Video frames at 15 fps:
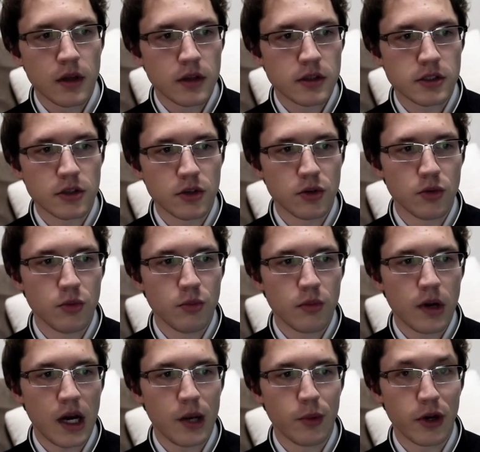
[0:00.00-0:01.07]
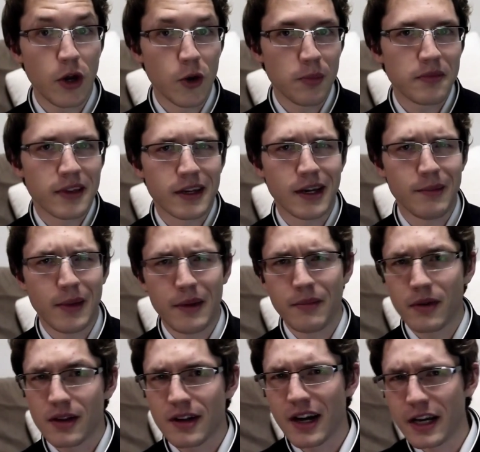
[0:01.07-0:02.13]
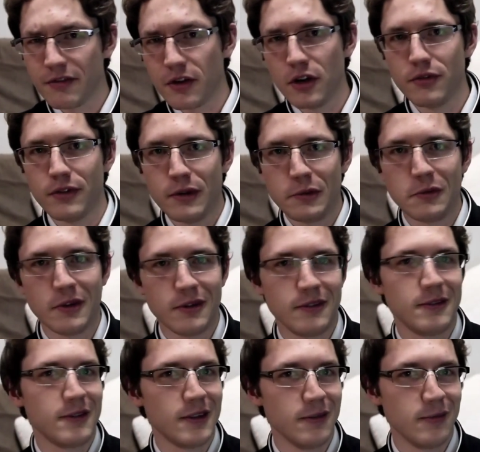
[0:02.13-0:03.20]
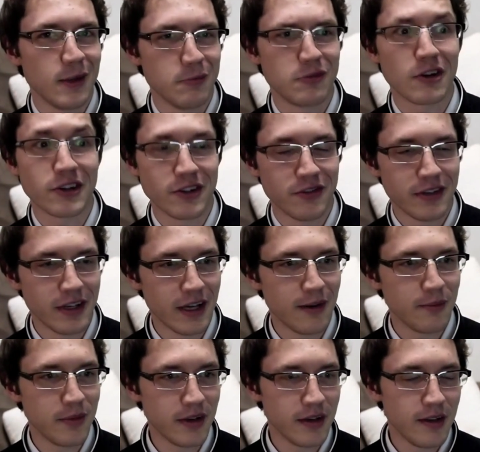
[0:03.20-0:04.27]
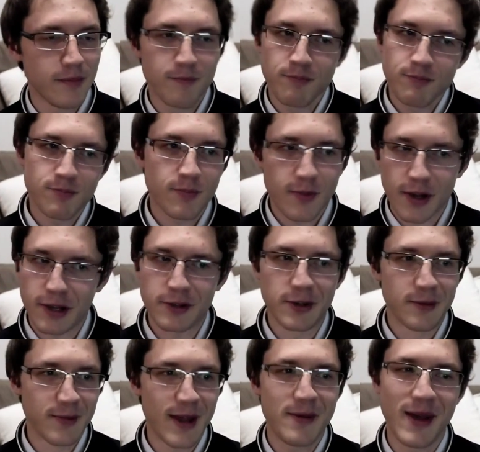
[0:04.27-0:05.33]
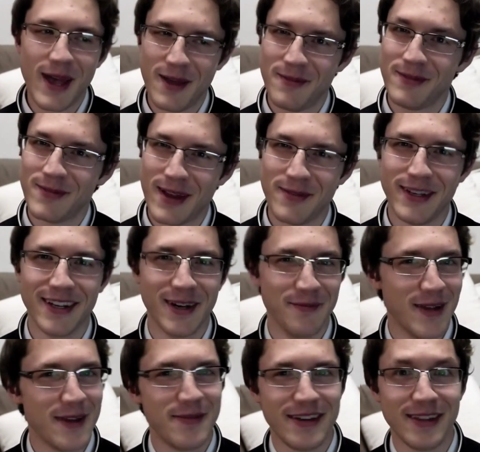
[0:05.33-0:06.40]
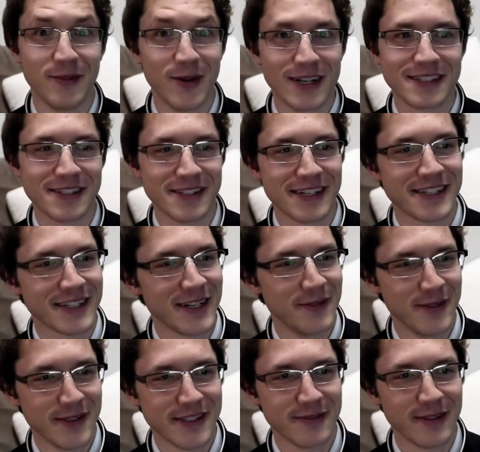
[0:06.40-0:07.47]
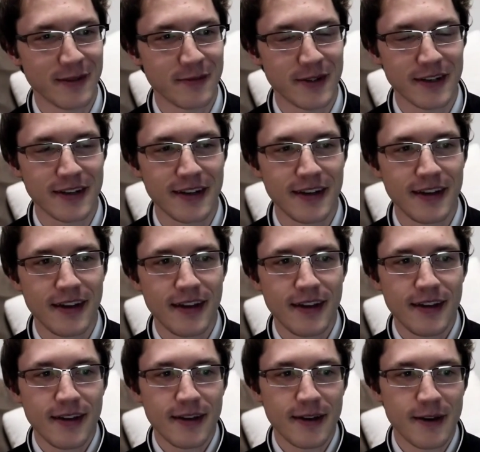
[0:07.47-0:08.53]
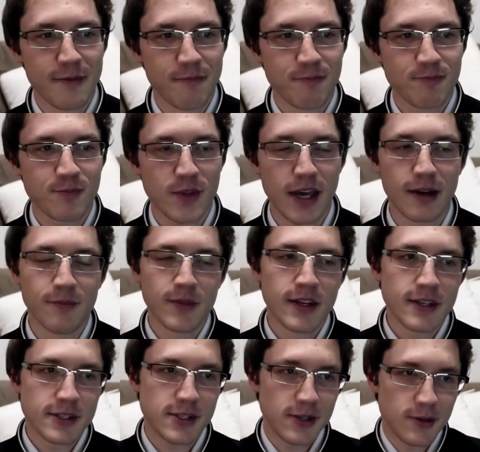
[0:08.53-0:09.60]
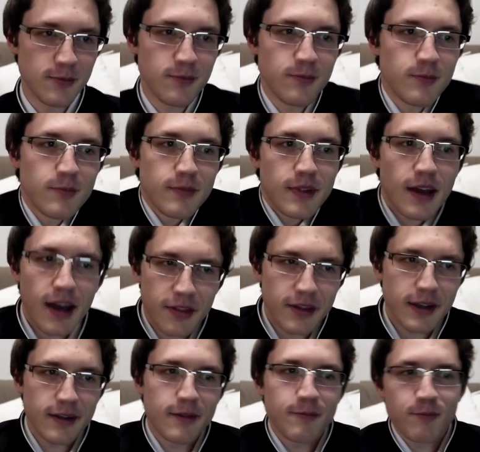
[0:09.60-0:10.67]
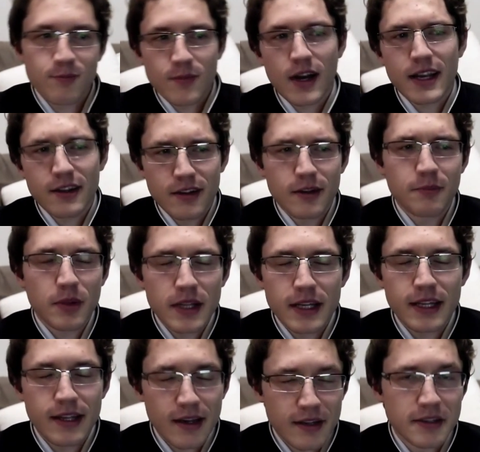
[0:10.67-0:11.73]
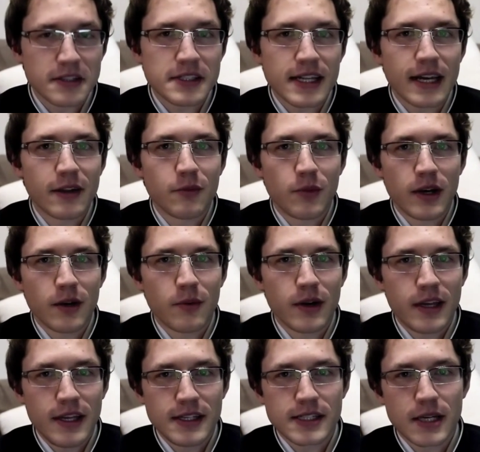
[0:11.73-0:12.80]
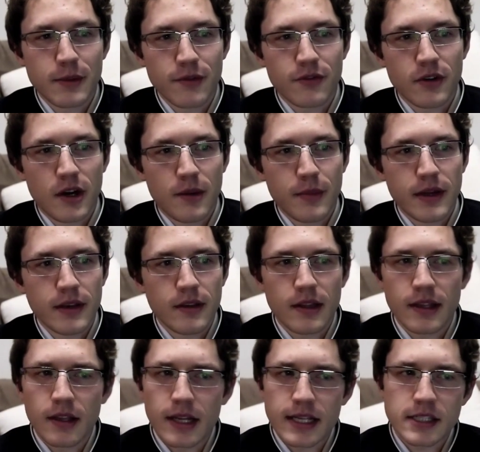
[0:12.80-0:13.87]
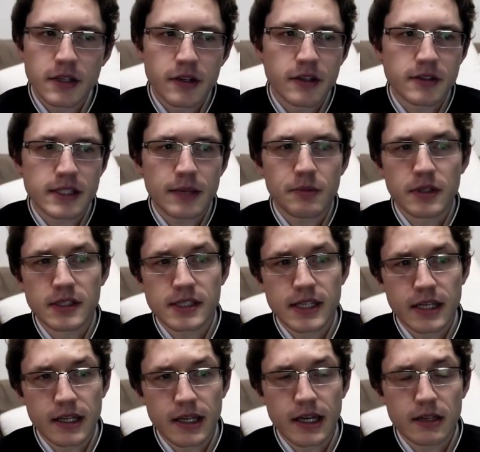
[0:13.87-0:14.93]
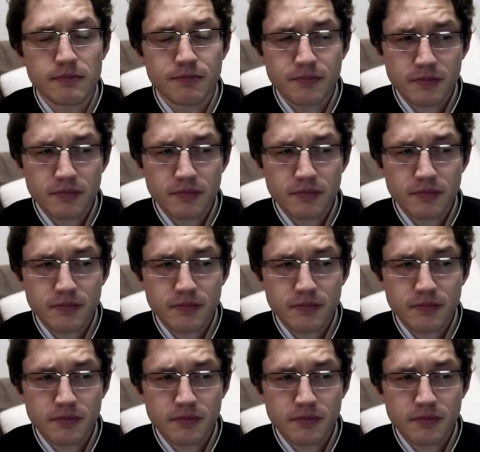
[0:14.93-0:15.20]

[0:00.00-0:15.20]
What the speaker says: So I would hope that I'm kind of over the brunt of it now, but I don't know, maybe not. Maybe the worst is yet to come or something. But yeah, so I think I can completely understand where he's coming from, and like Tokyo Zeppelin said again